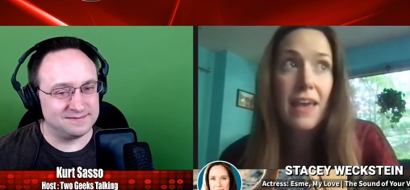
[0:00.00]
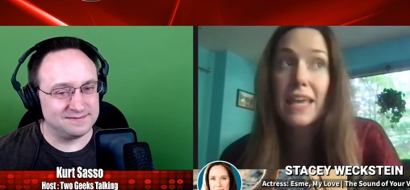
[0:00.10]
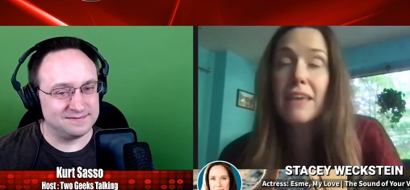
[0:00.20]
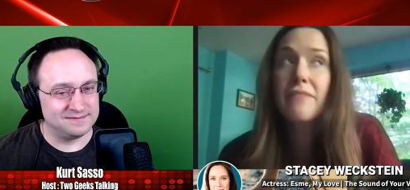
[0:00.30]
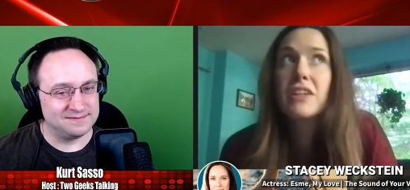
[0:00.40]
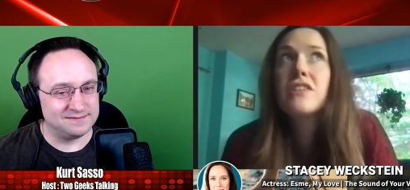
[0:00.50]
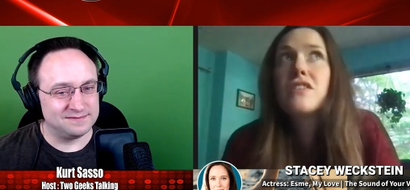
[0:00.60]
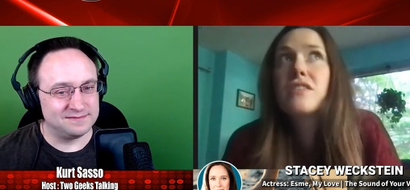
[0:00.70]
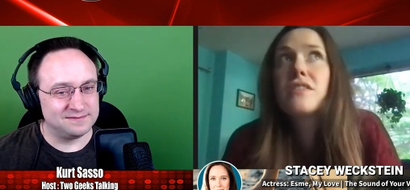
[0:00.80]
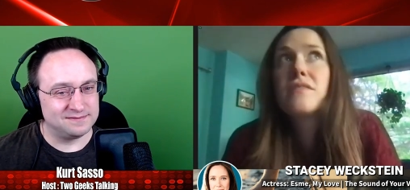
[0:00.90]
Speaker 1: even
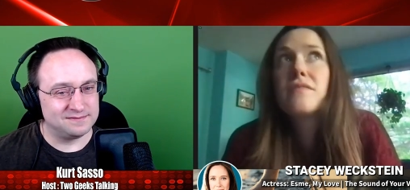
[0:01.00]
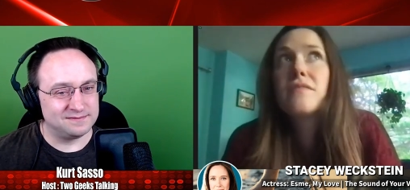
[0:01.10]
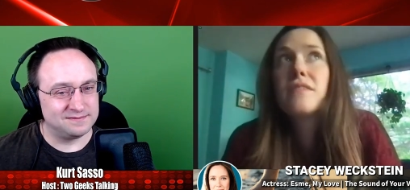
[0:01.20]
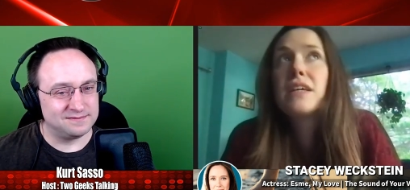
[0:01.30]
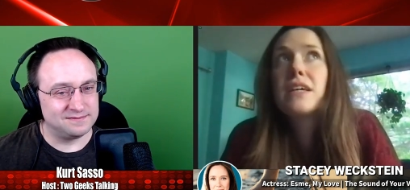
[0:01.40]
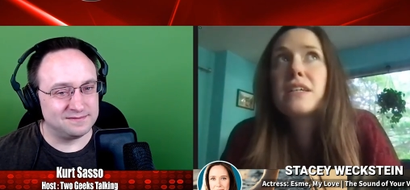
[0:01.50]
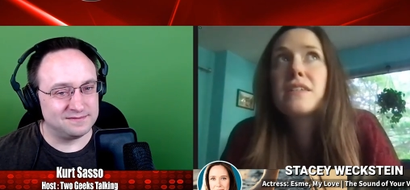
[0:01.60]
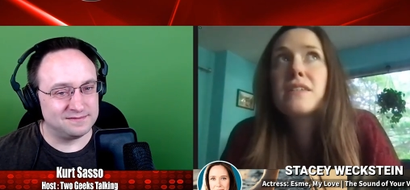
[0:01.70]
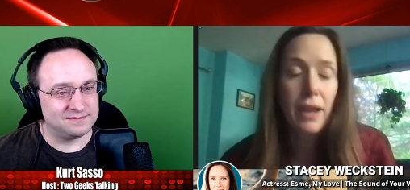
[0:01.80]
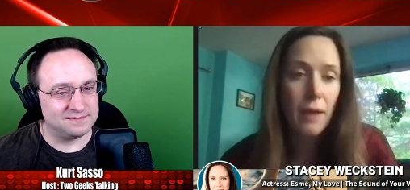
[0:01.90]

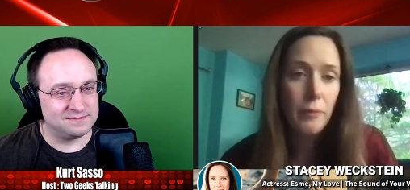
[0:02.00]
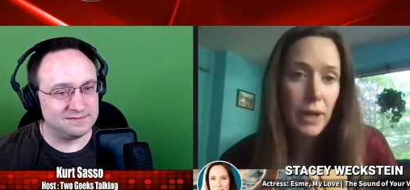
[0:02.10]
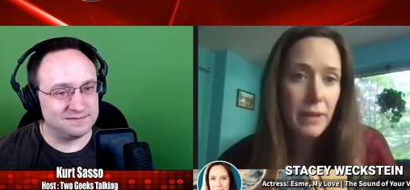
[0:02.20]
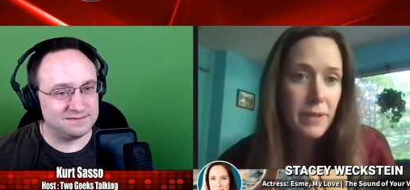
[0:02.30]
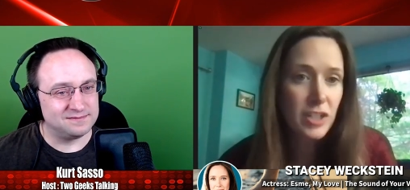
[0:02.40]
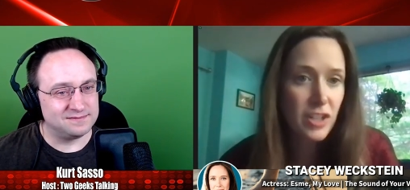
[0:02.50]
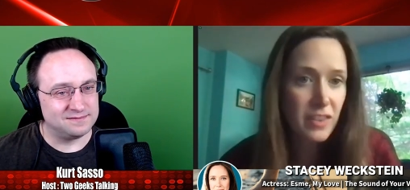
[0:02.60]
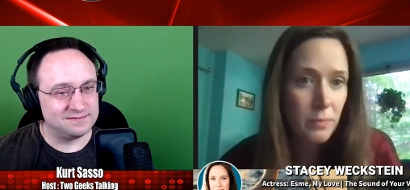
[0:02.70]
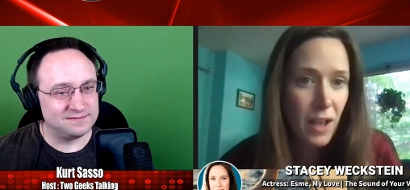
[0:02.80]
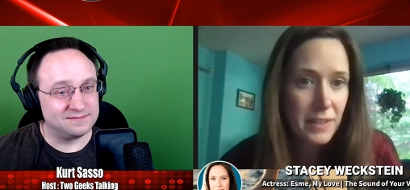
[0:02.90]
his uh, what I'd mentioned the
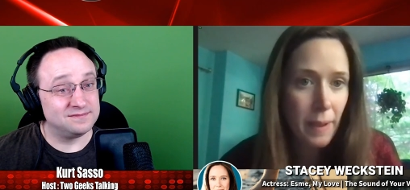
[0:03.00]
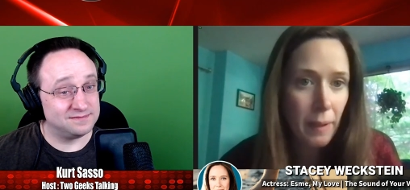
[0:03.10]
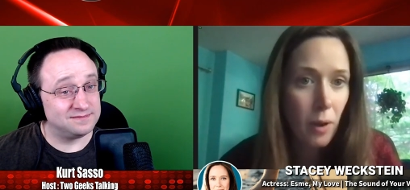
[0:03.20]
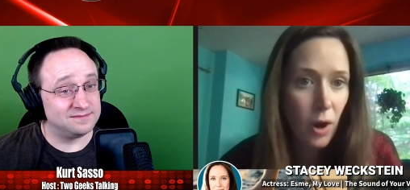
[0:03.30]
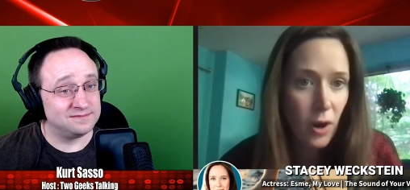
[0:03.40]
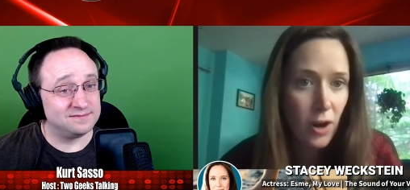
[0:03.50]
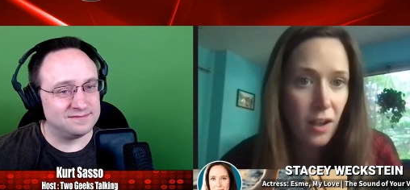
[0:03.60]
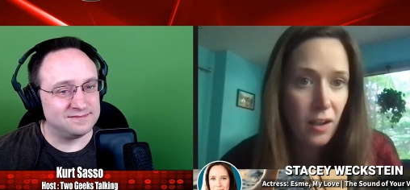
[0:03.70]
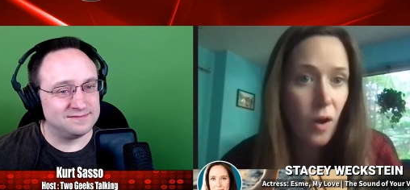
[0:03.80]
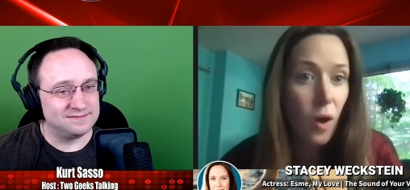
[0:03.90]
Prospect Park
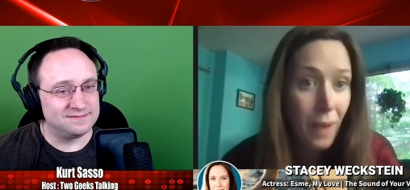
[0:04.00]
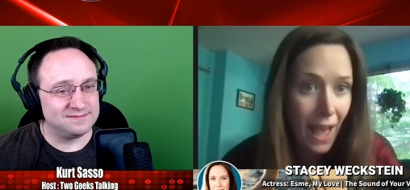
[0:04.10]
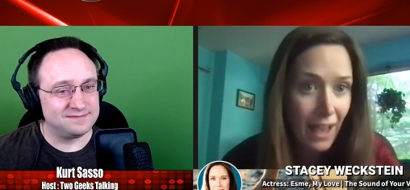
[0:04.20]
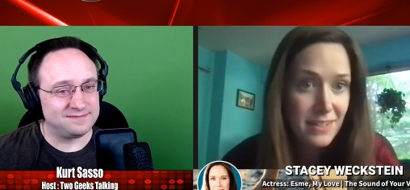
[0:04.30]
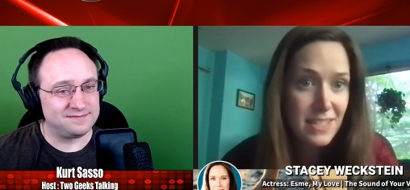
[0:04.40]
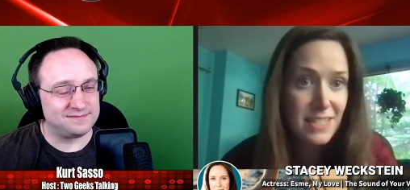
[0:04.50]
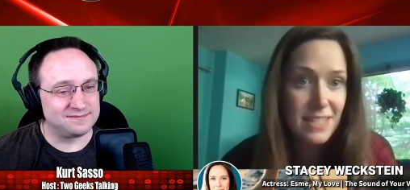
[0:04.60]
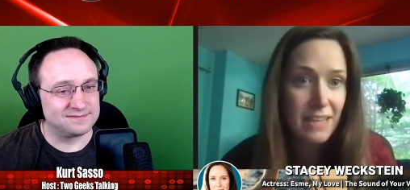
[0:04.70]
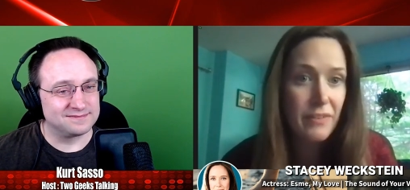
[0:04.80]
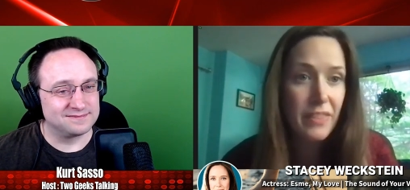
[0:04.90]
callbacks,
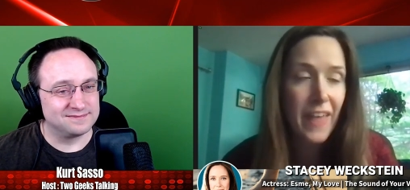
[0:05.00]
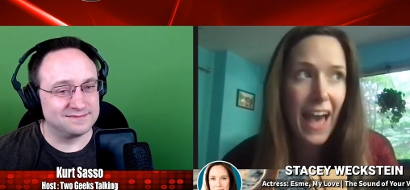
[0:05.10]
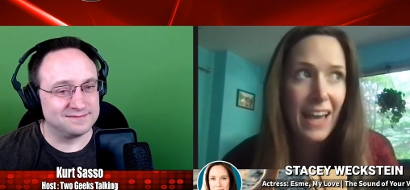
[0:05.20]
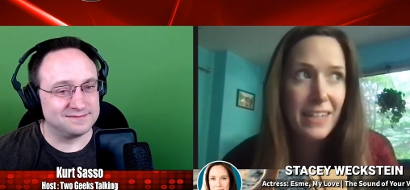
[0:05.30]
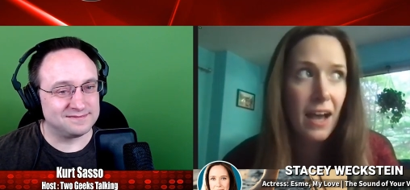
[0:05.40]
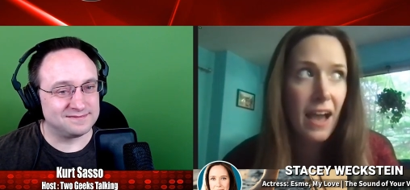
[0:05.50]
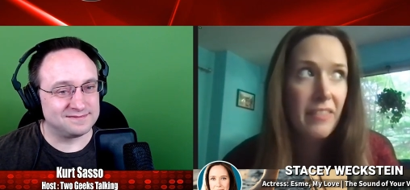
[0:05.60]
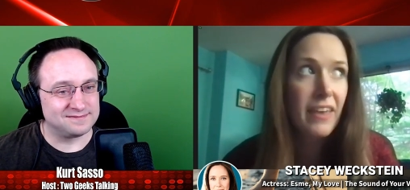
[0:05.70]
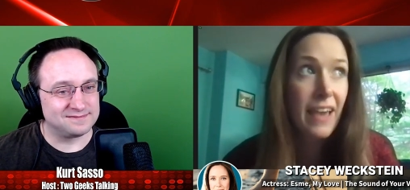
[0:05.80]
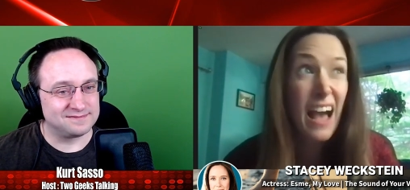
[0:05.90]
even that I
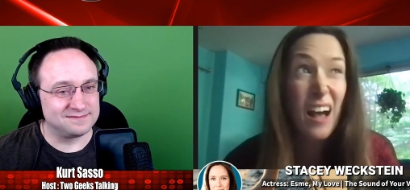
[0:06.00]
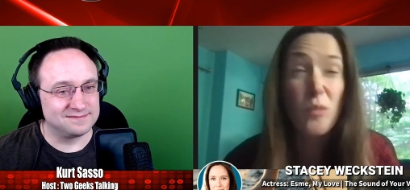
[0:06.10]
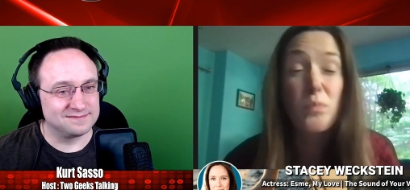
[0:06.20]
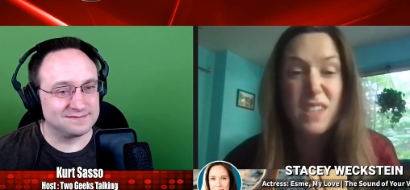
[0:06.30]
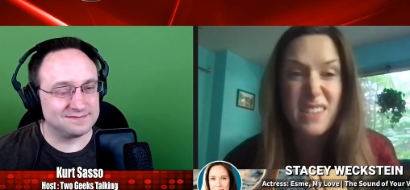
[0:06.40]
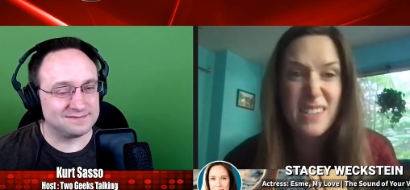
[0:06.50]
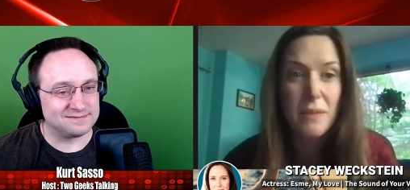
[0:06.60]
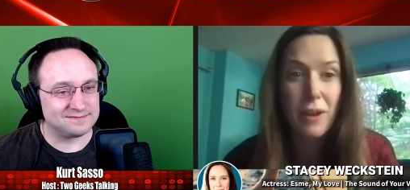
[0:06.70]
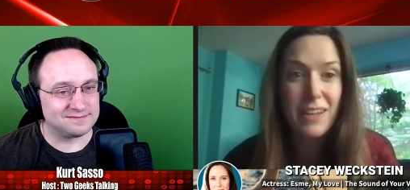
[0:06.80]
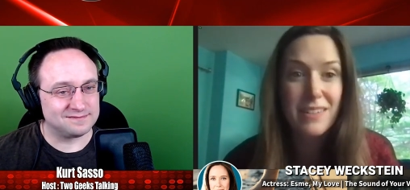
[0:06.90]
think helped in some
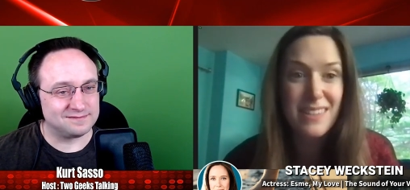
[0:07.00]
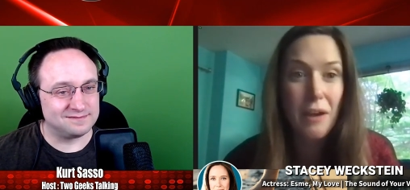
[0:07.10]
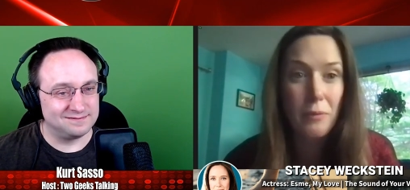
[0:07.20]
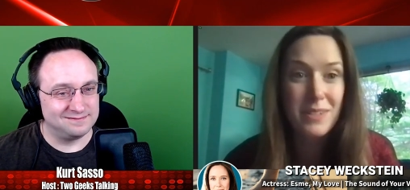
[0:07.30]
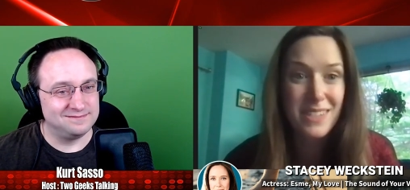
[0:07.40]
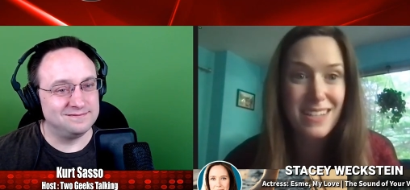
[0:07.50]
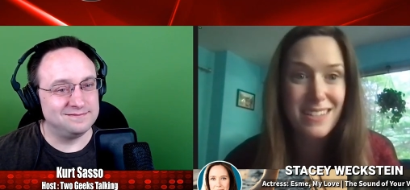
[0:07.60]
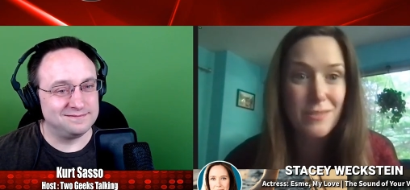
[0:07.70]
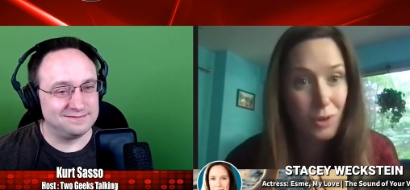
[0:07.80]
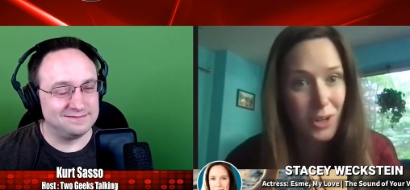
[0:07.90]
ways. That was
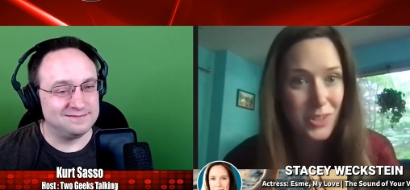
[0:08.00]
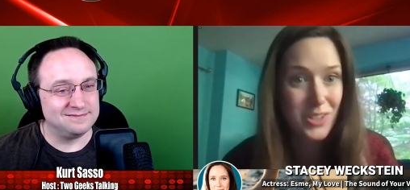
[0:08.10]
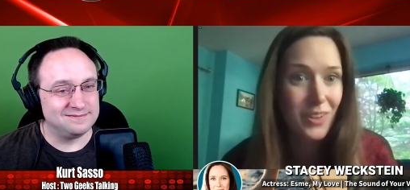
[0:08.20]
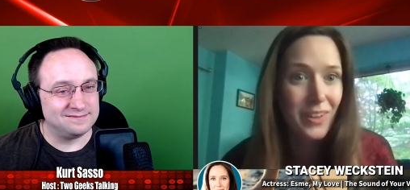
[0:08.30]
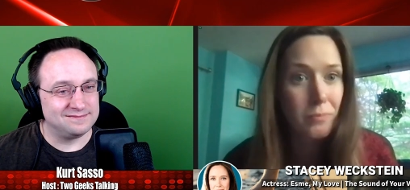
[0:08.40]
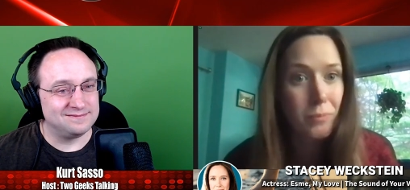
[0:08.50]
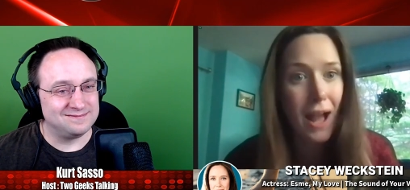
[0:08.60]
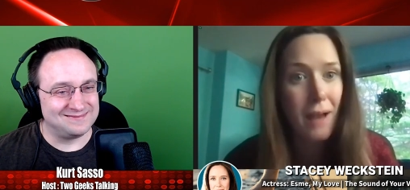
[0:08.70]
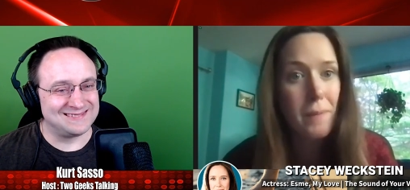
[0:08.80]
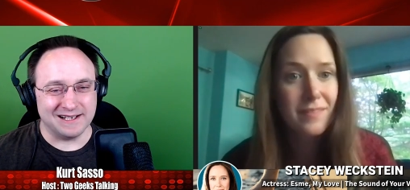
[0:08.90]
his rehearsal and
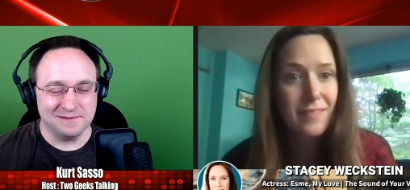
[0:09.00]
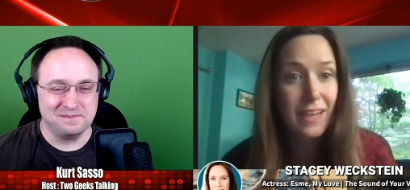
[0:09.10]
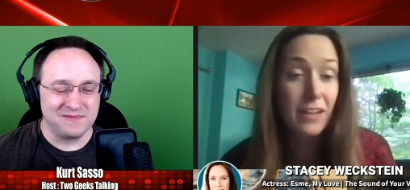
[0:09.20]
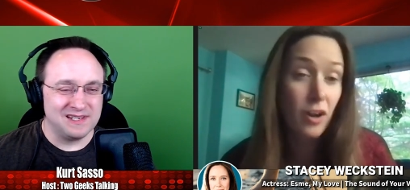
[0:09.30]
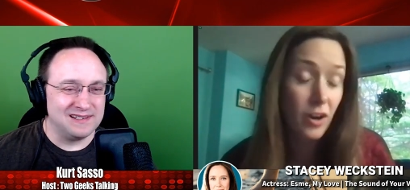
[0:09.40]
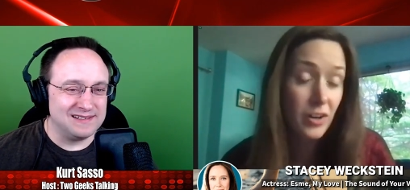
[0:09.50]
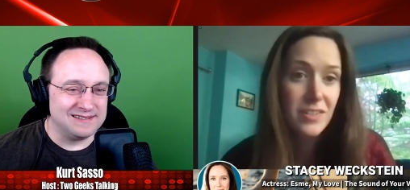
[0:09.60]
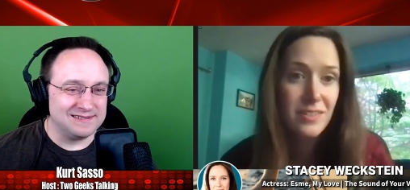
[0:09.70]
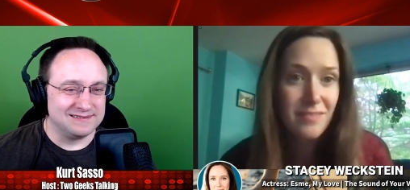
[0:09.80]
prep and ours.